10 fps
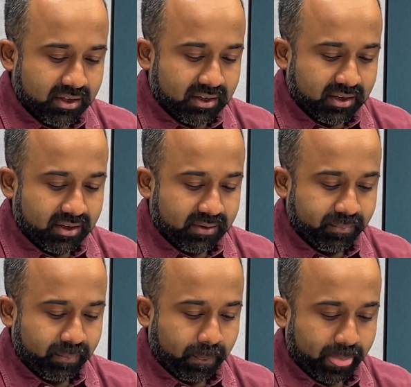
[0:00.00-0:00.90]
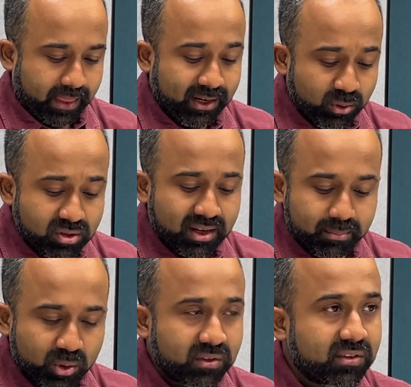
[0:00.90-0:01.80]
It looks like
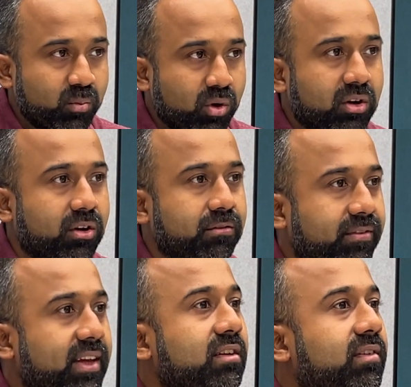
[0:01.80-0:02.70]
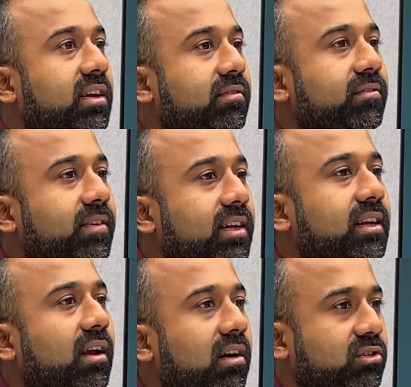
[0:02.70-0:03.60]
both of them work on very, very, very
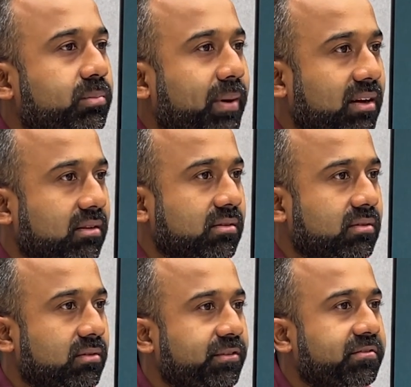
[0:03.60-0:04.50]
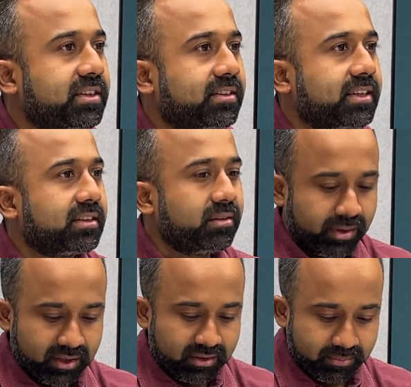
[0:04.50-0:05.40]
large panels, 50, 60
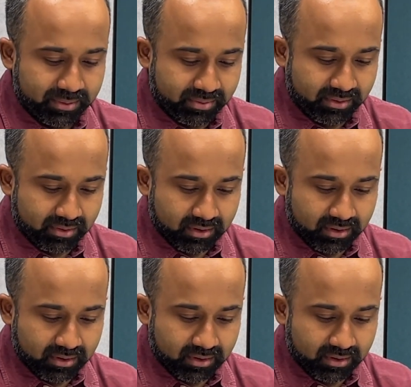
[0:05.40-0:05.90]
million people,